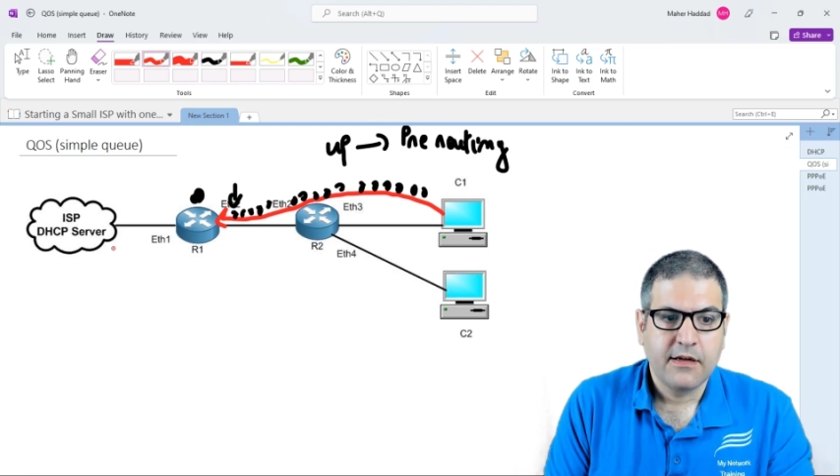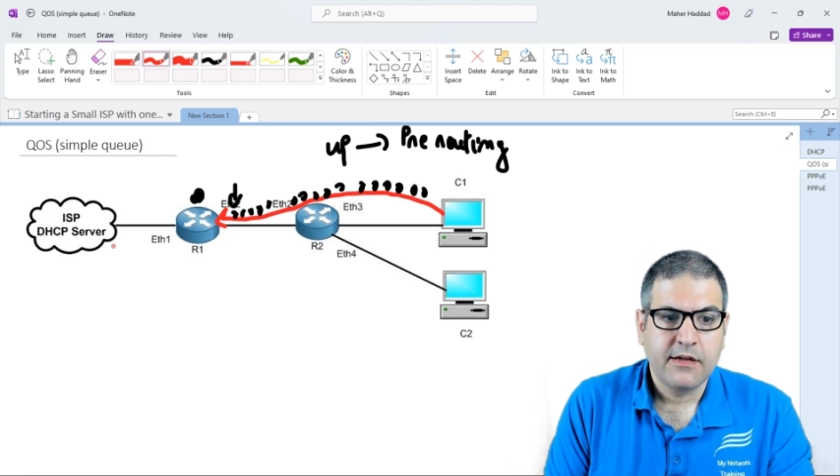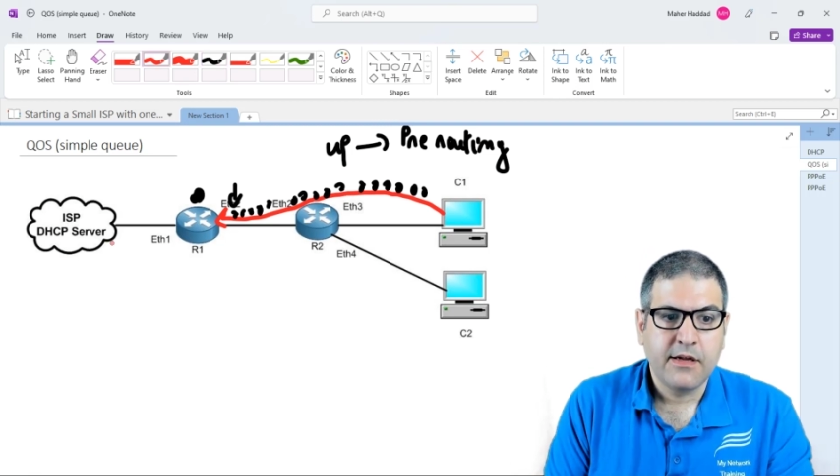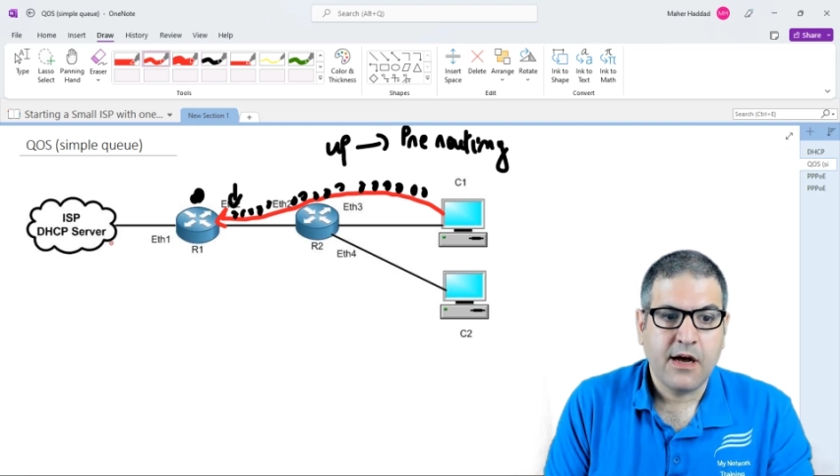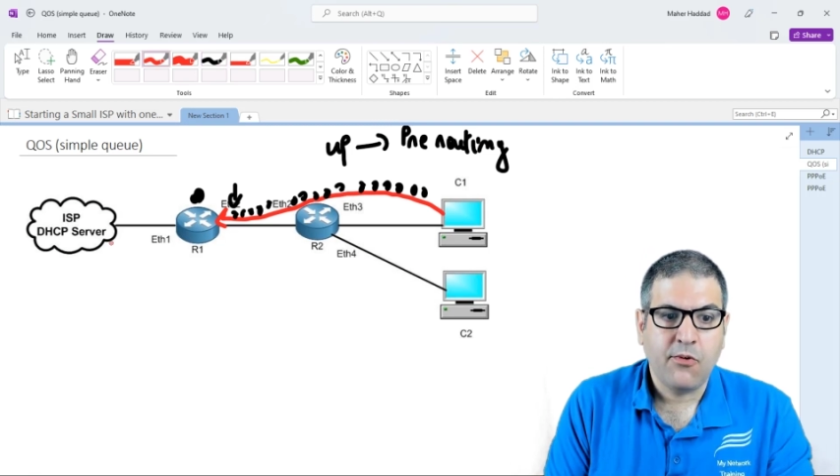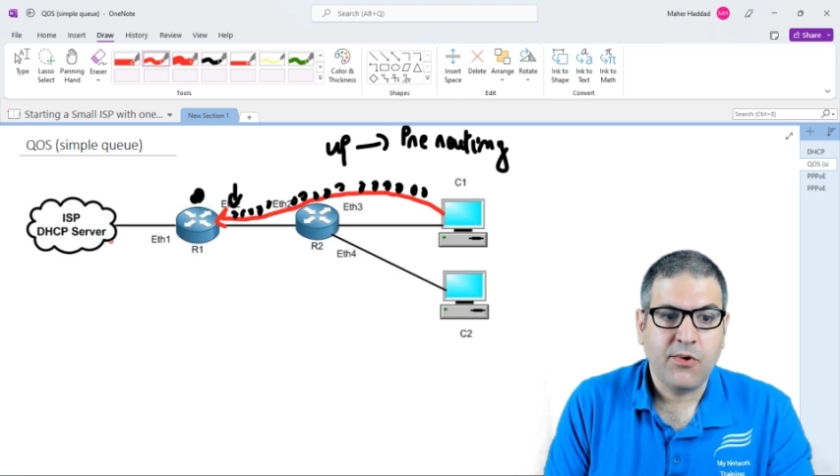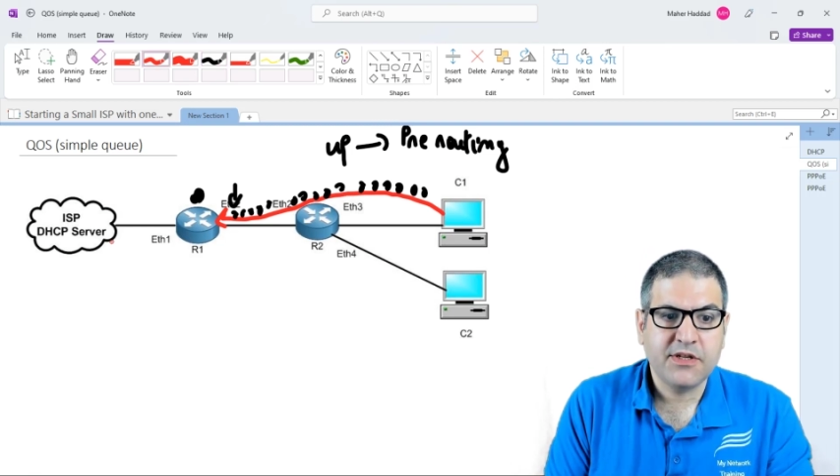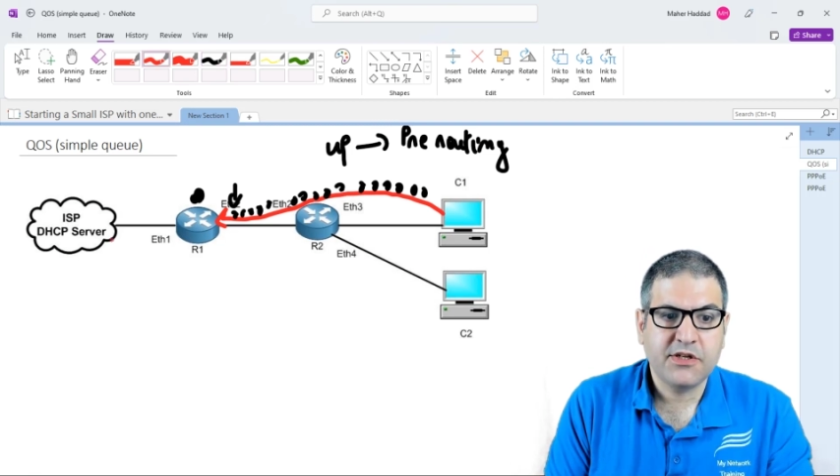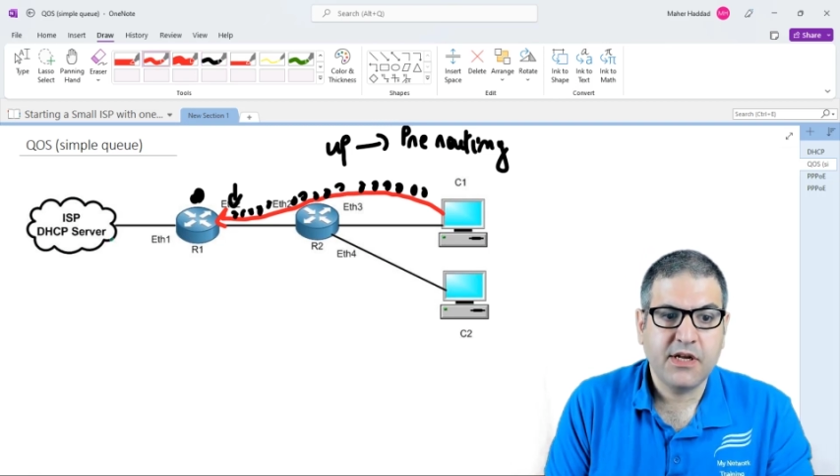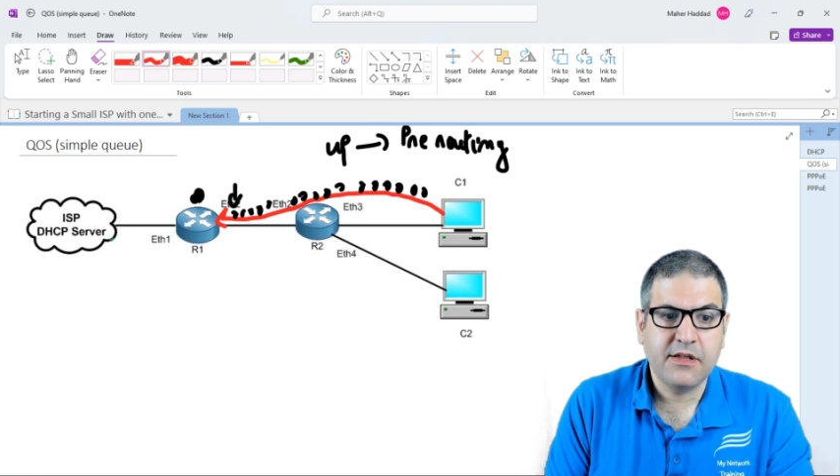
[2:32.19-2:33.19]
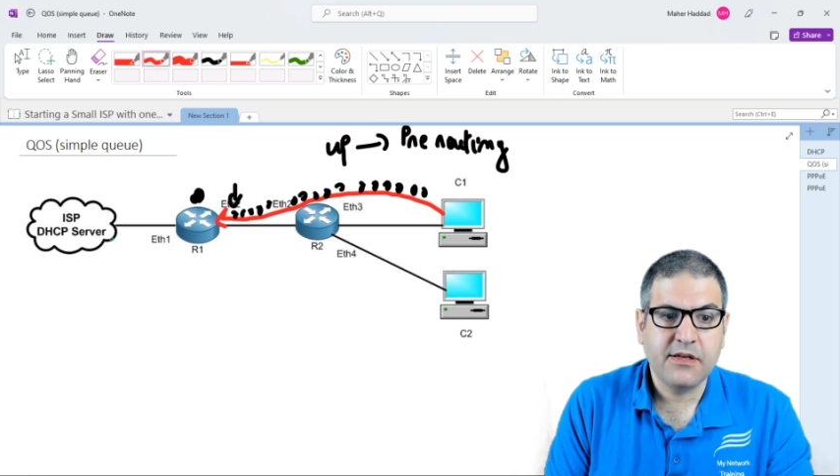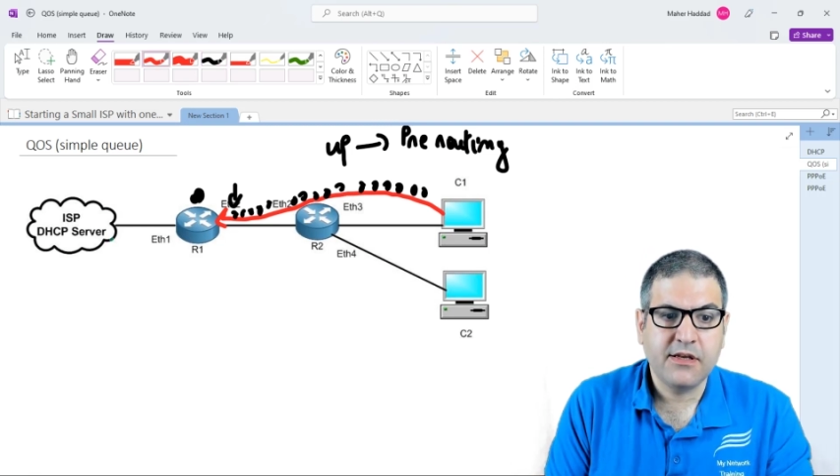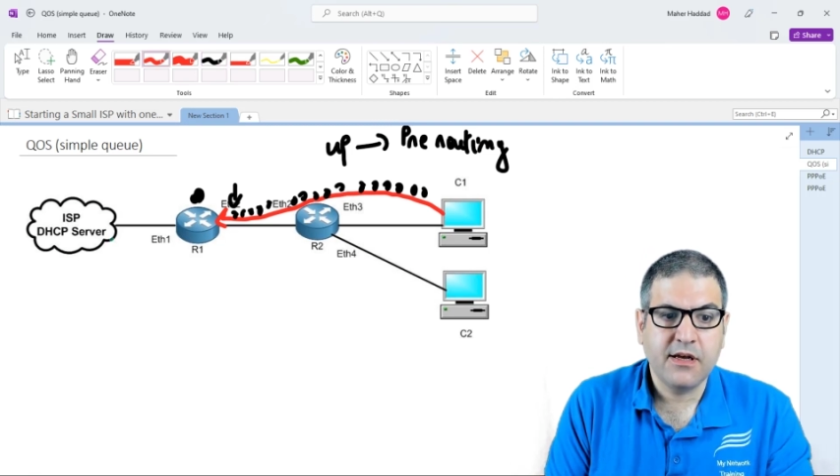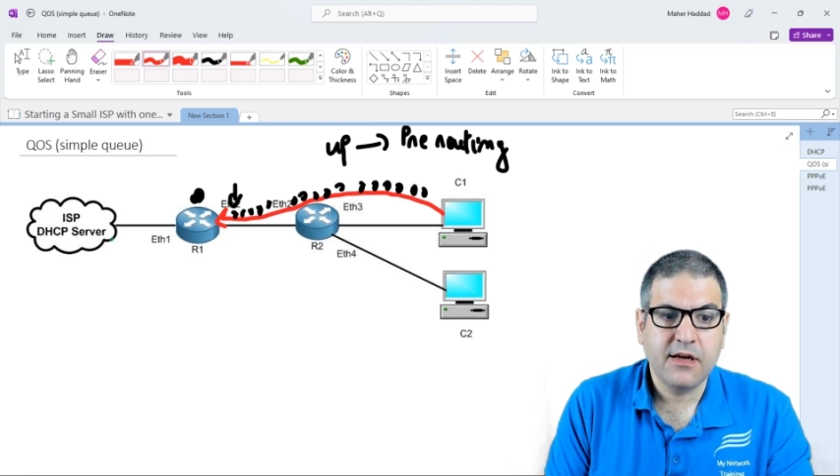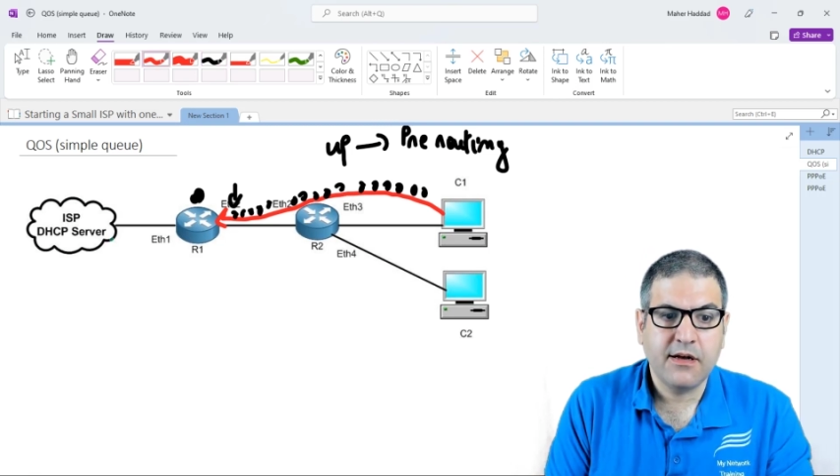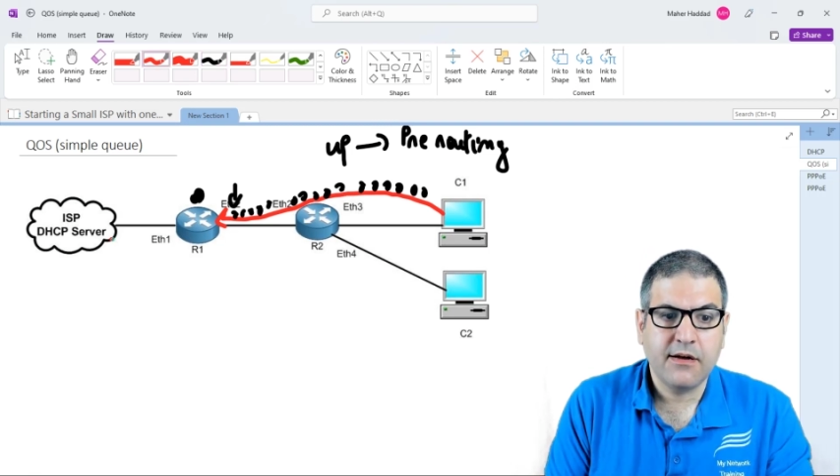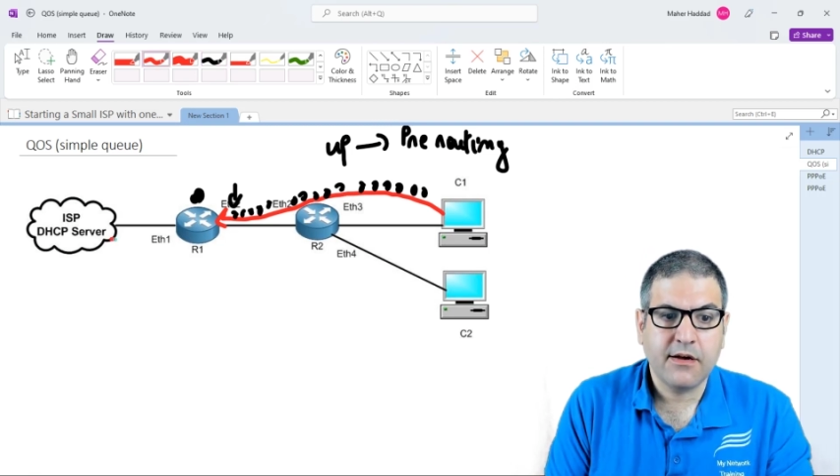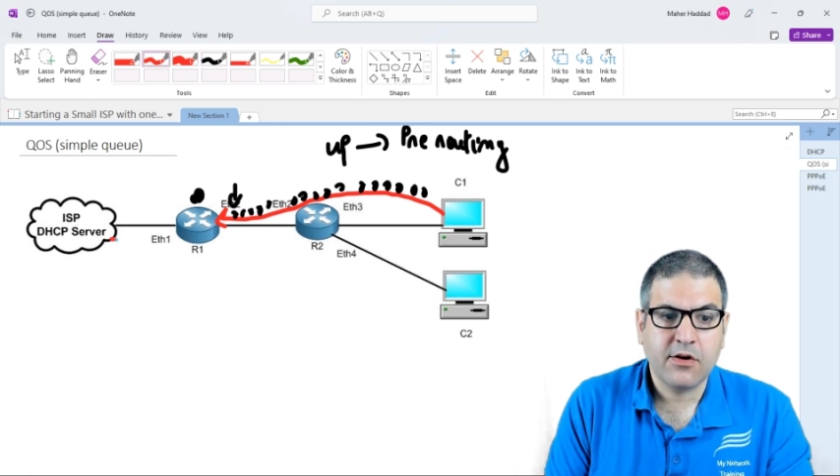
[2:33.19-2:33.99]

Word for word: Now, once uh, the uh,